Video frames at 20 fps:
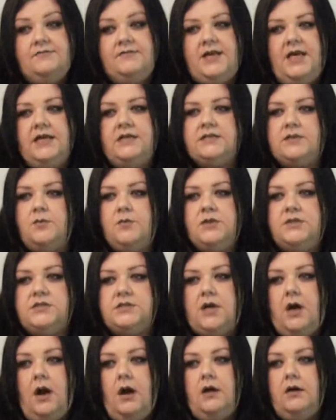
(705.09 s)
Take
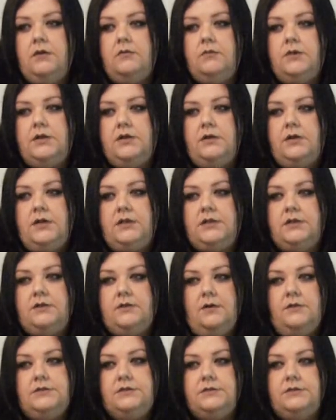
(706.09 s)
someone's cart when you're at the
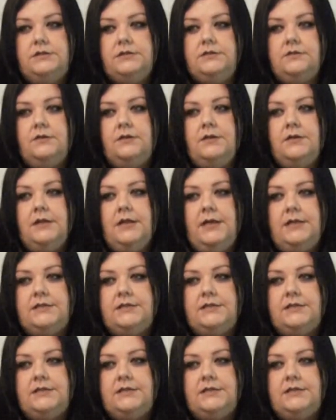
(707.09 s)
grocery store,